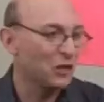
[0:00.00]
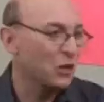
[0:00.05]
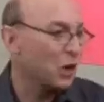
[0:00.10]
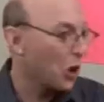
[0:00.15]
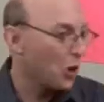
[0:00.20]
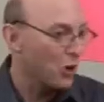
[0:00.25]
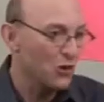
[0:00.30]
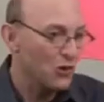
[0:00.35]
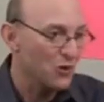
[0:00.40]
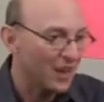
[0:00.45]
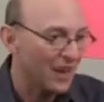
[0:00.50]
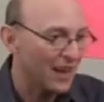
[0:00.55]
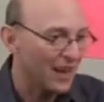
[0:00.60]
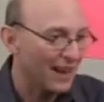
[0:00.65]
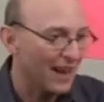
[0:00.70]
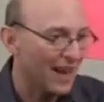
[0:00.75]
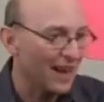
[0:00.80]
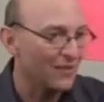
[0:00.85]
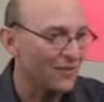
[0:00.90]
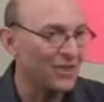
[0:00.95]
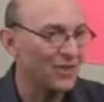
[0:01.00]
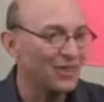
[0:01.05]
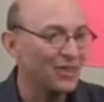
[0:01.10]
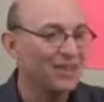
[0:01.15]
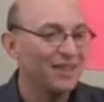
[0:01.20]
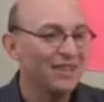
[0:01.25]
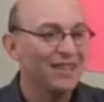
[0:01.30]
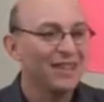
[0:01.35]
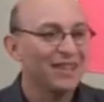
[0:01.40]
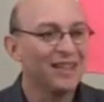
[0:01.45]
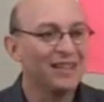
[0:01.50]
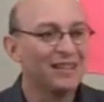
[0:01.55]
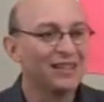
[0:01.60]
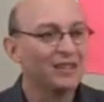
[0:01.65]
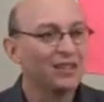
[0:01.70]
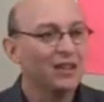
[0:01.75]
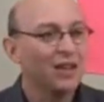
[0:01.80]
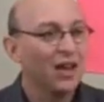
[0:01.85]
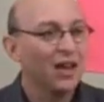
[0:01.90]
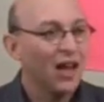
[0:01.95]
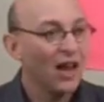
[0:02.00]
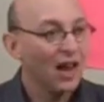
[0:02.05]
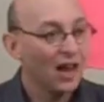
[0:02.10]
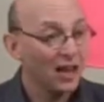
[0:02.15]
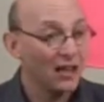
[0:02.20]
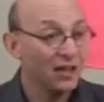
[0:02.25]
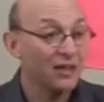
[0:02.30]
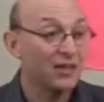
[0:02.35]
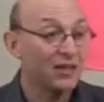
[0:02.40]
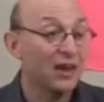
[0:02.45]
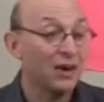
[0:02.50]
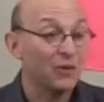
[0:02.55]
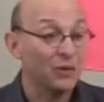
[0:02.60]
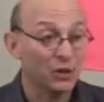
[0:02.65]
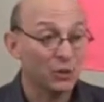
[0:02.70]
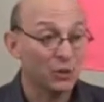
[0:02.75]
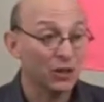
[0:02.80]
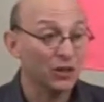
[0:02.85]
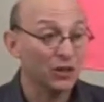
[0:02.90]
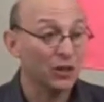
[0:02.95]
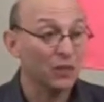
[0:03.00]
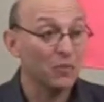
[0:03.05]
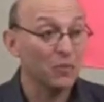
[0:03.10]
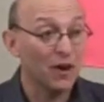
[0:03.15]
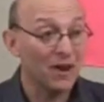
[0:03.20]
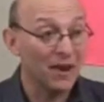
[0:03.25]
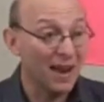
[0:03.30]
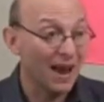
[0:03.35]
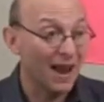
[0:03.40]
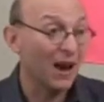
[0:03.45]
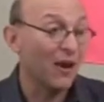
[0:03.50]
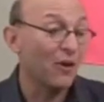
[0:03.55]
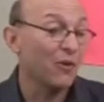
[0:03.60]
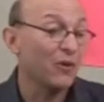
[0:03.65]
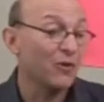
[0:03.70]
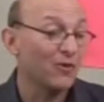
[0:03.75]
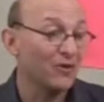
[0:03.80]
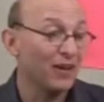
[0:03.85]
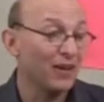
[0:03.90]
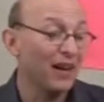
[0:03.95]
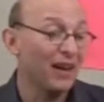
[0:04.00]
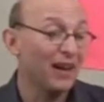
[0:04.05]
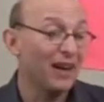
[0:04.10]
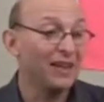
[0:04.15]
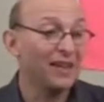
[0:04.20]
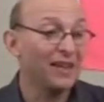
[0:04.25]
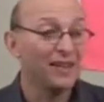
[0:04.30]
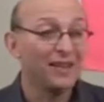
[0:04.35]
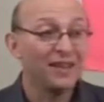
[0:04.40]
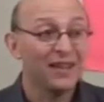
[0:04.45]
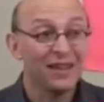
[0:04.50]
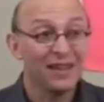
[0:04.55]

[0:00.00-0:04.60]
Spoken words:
no, you can't have it. It's, hey, that was really good, but now we've got